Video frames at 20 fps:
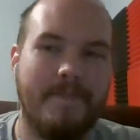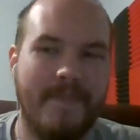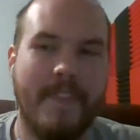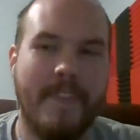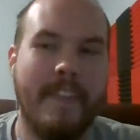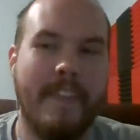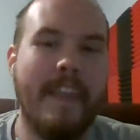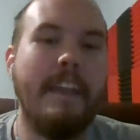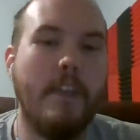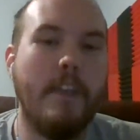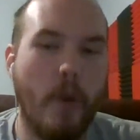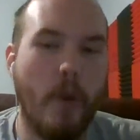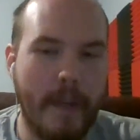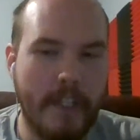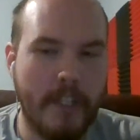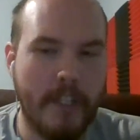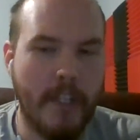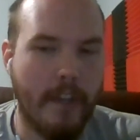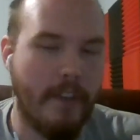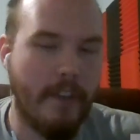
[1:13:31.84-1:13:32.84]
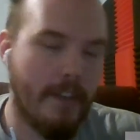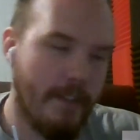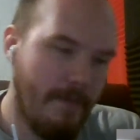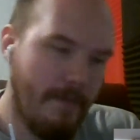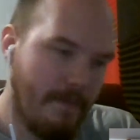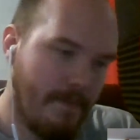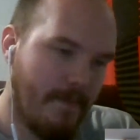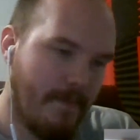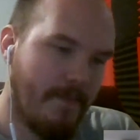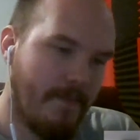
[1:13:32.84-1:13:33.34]
They know each other.
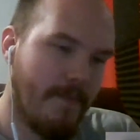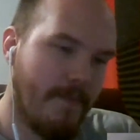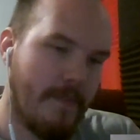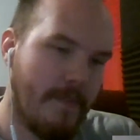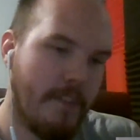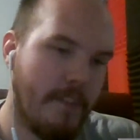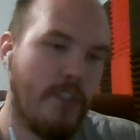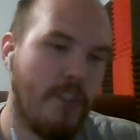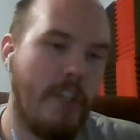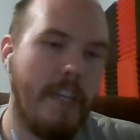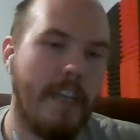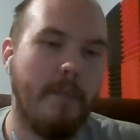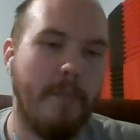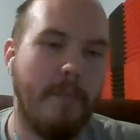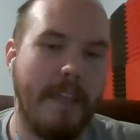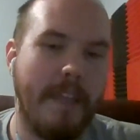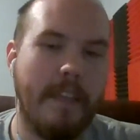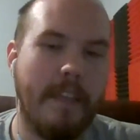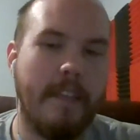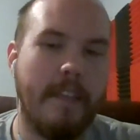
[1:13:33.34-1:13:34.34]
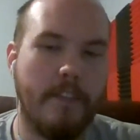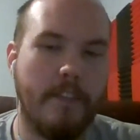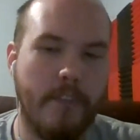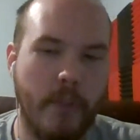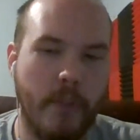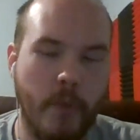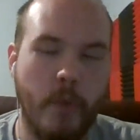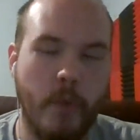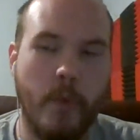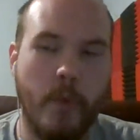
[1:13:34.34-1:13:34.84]
She can be a little
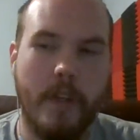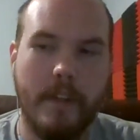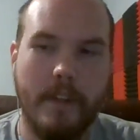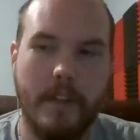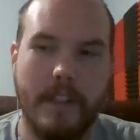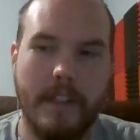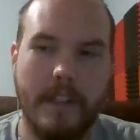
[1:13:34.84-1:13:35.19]
too,